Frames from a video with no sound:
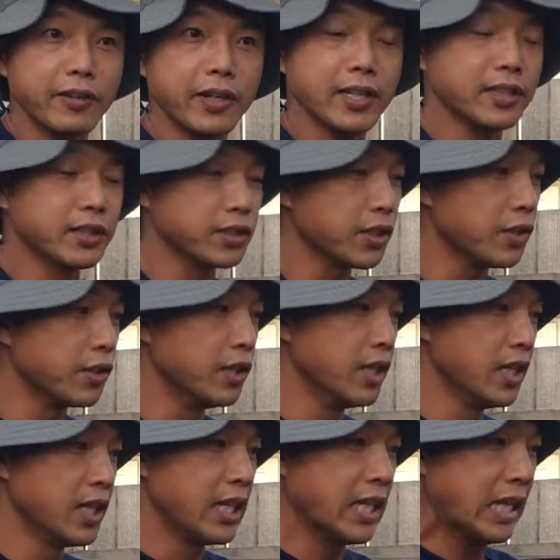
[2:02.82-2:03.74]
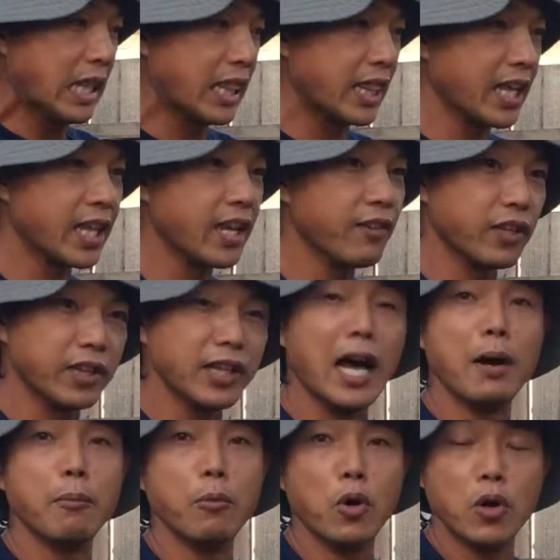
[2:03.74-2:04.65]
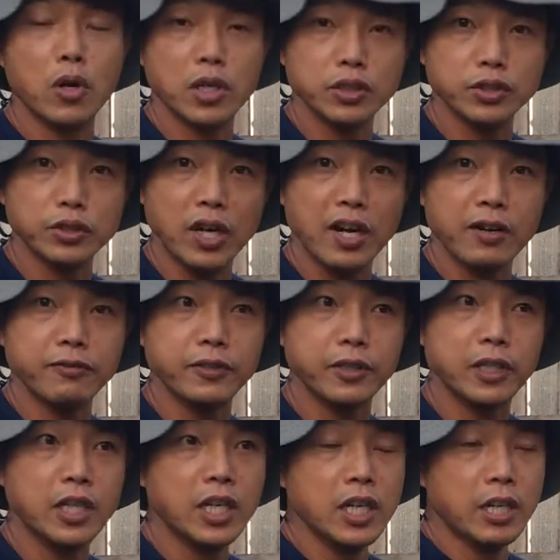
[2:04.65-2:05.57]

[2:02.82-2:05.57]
right. So they have a lot more to offer.